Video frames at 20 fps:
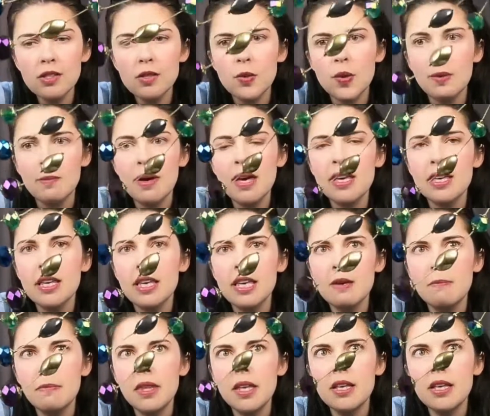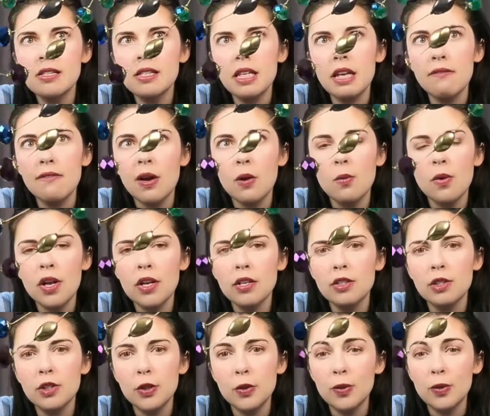so I might keep these like if I wanted
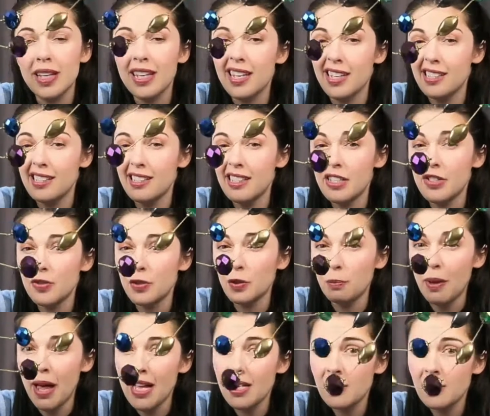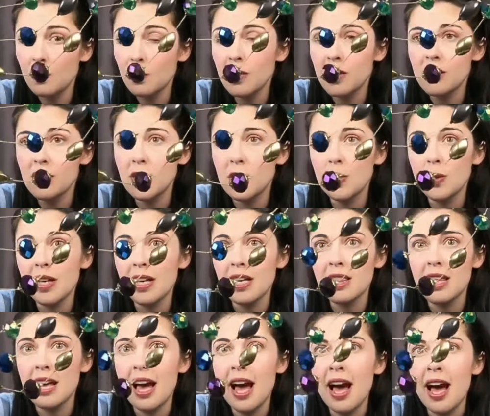to do like a central pendant one, so like
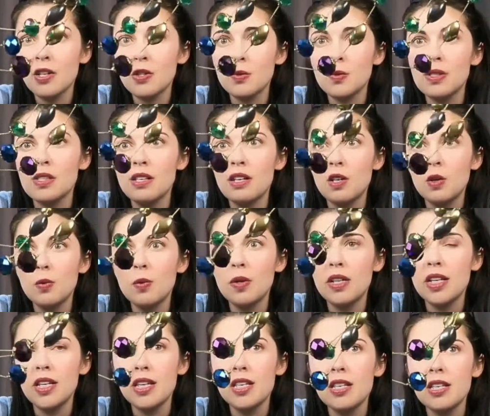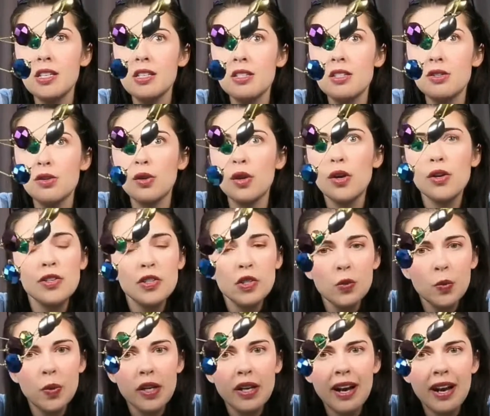the actual center one is the largest one.